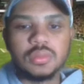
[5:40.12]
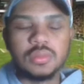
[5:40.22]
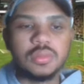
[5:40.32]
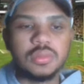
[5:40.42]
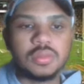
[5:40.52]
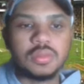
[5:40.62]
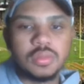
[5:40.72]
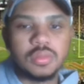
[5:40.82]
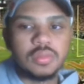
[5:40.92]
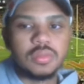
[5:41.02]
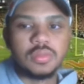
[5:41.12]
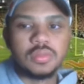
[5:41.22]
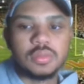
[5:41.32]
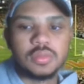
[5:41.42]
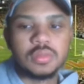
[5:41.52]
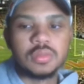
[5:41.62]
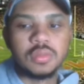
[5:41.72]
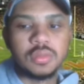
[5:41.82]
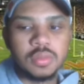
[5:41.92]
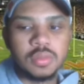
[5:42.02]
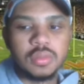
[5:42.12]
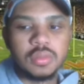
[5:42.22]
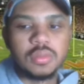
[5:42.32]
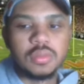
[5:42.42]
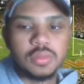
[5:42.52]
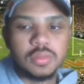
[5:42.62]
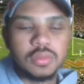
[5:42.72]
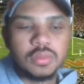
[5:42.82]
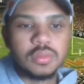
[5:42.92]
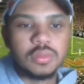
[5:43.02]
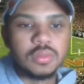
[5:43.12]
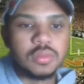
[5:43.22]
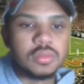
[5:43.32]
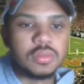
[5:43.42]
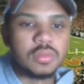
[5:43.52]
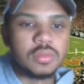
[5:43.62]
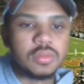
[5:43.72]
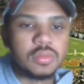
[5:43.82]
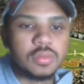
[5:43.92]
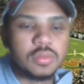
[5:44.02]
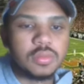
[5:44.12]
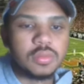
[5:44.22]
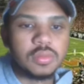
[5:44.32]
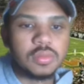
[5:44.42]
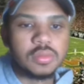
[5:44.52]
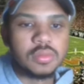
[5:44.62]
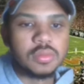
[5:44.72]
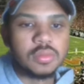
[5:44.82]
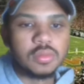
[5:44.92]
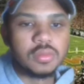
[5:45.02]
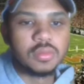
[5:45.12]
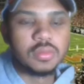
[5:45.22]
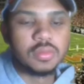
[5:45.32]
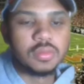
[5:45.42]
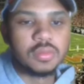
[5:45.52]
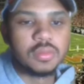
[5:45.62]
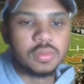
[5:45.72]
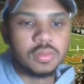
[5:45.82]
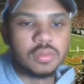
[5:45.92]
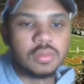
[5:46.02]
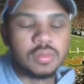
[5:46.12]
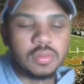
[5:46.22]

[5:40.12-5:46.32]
This person isn't speaking.